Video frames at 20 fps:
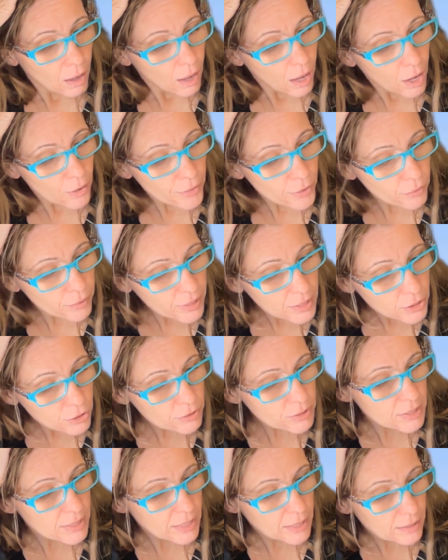Although
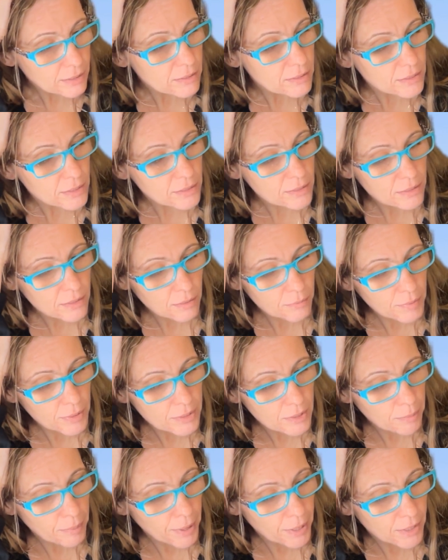interesting, the system
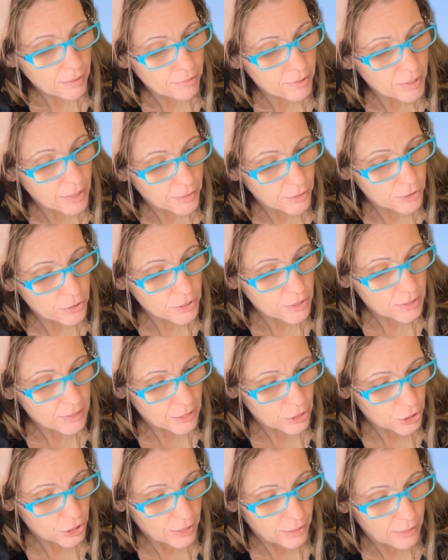is a part of another
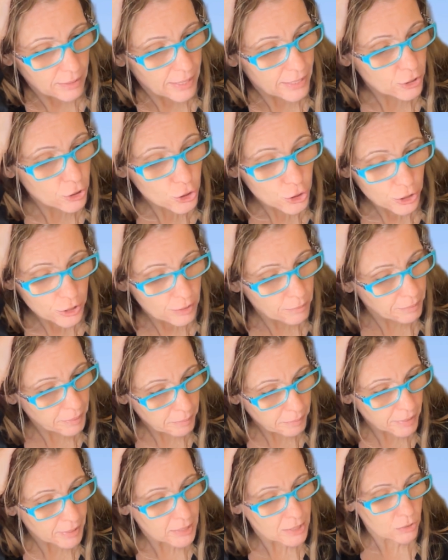tradition and shouldn't be
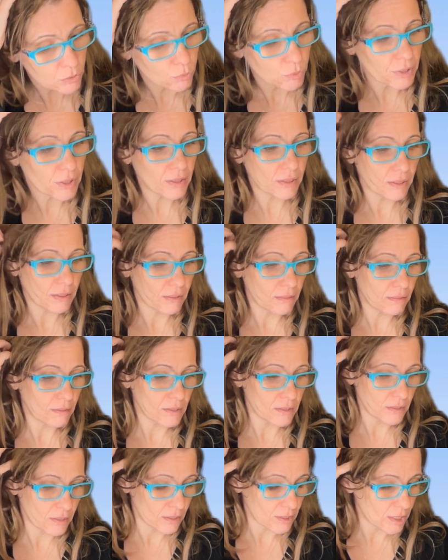mixed with the
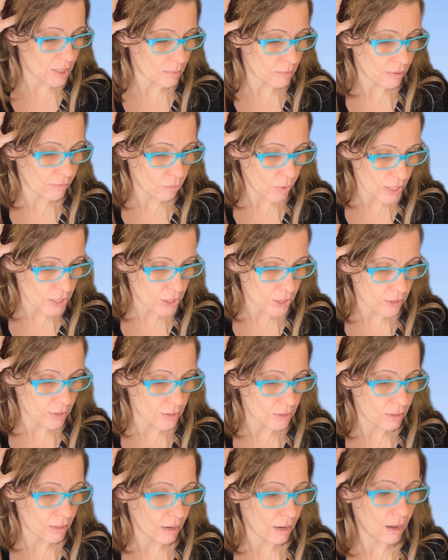system
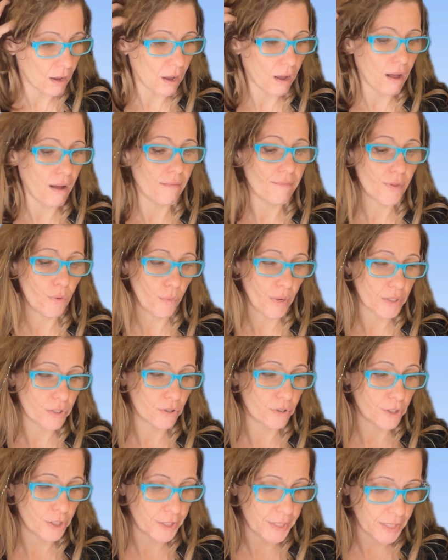of the
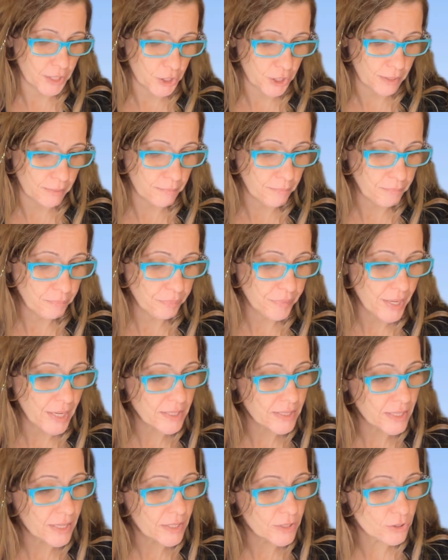Western tradition.
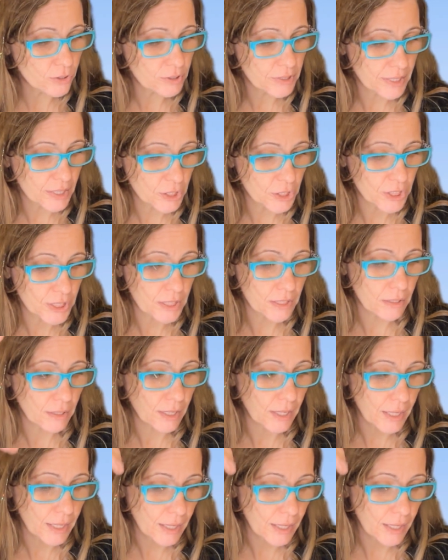Its insertion